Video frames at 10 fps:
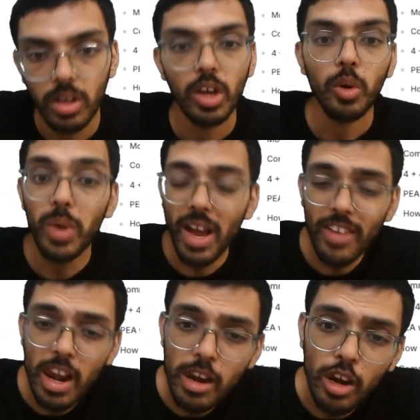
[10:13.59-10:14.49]
We have a
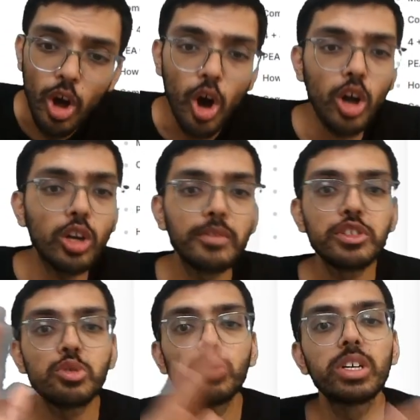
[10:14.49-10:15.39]
lot of
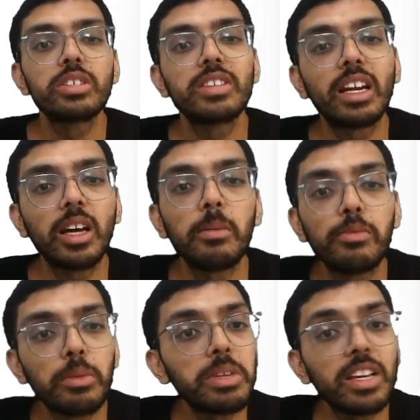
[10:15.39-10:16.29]
students that come
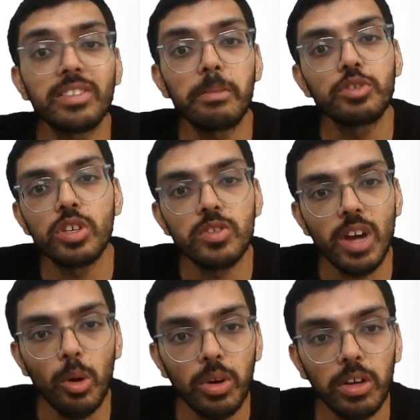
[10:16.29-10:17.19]
from the exemptions route,